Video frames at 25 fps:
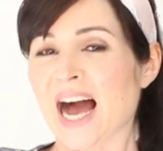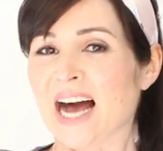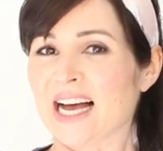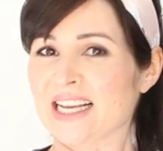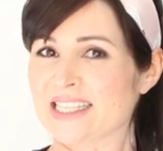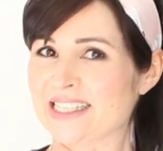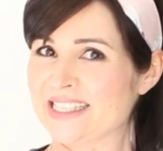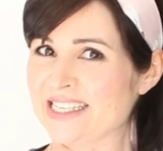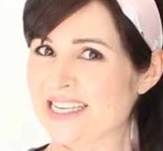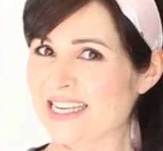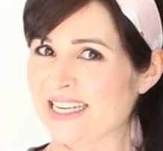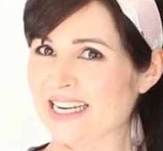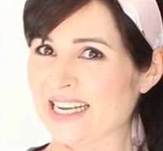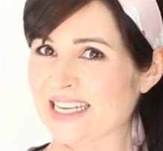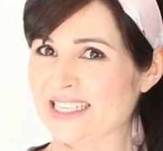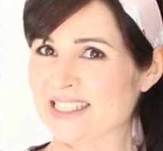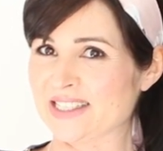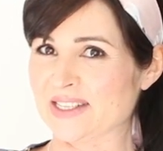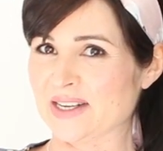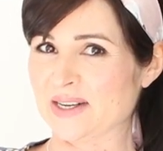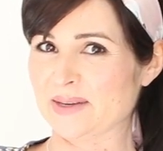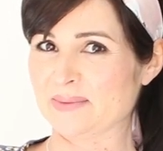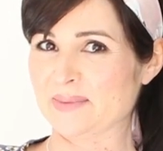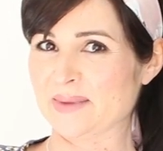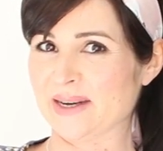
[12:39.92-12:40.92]
I'll see you next
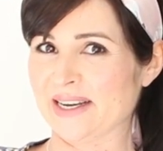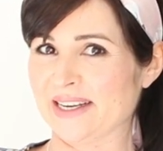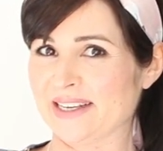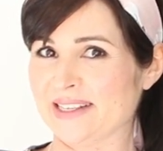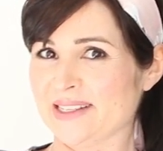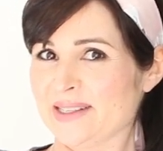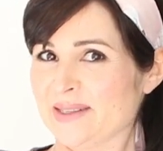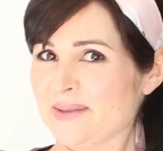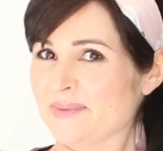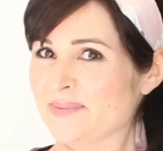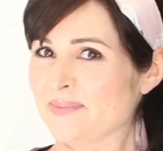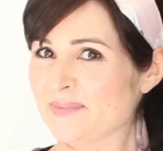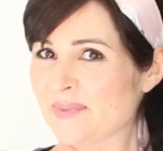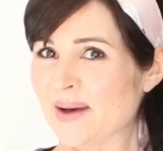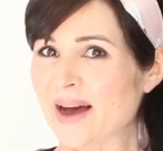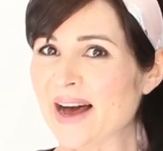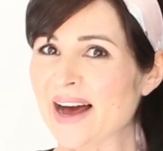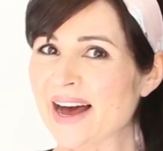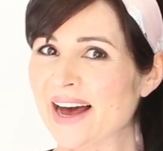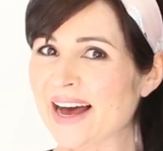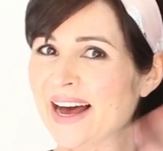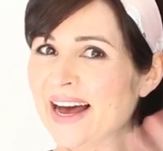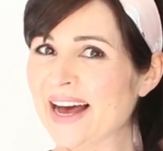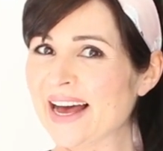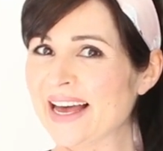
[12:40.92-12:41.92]
time, guys.
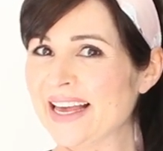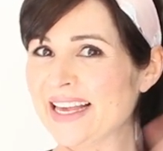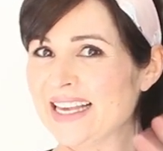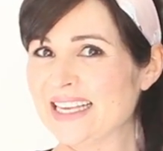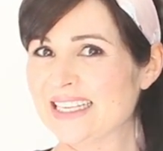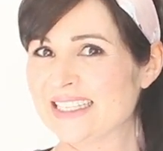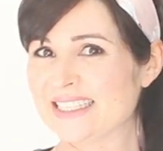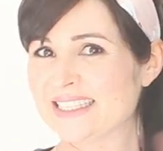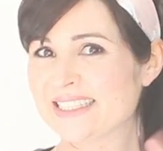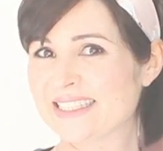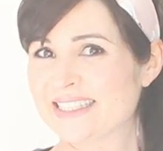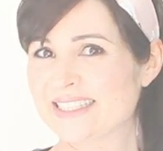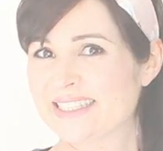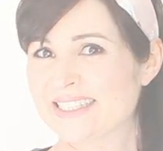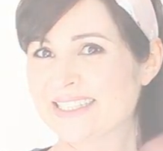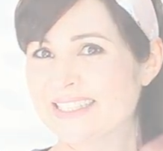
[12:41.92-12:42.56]
Bye.